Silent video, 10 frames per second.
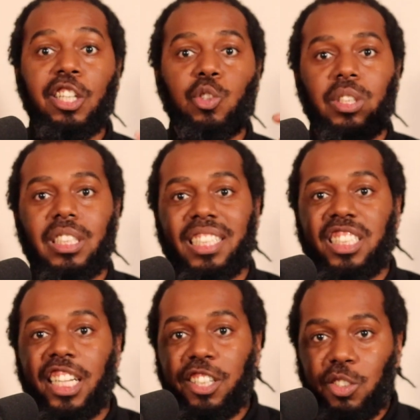So it's
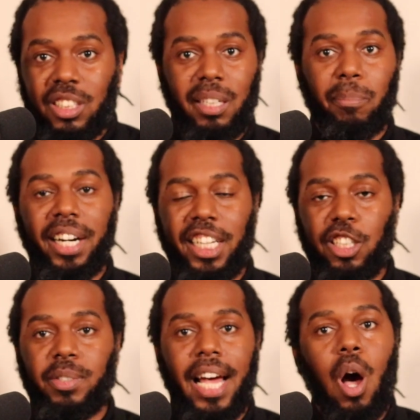continuously breaking
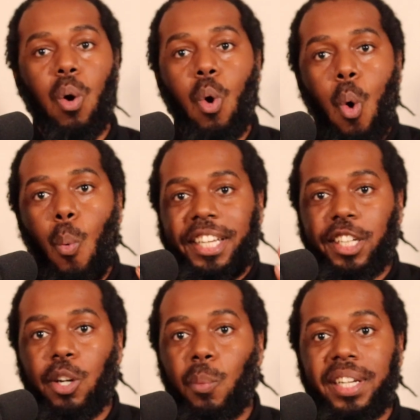you down when
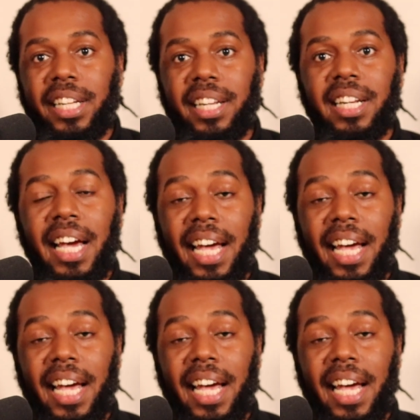you don't need it.